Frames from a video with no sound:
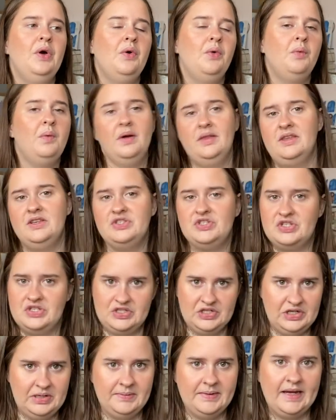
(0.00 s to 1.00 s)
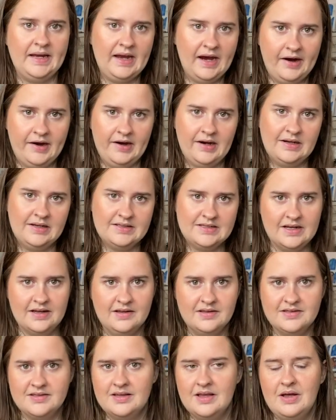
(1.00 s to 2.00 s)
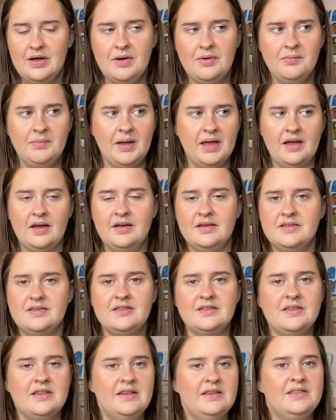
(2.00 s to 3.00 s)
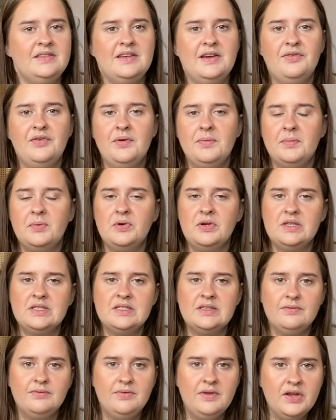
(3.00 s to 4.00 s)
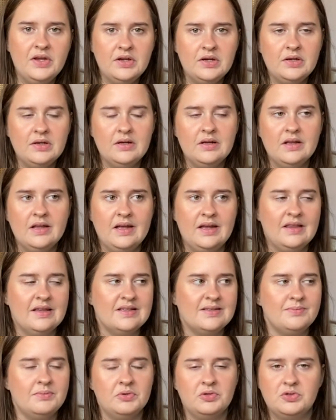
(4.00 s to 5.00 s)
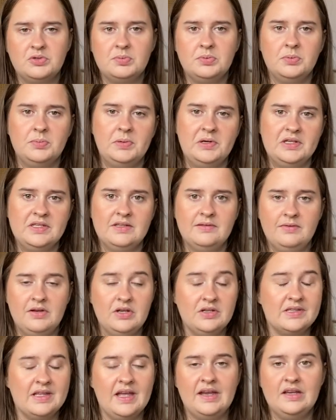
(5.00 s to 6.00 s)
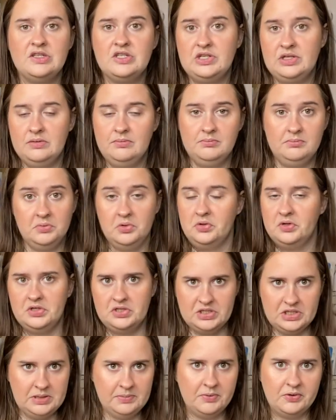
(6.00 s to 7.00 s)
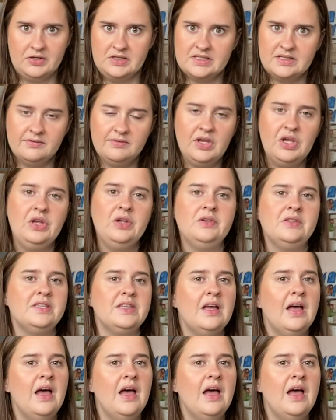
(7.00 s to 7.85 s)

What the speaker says: where there's just too many characters because there's different points of view, like there's multiple points of views, like more than two points of views,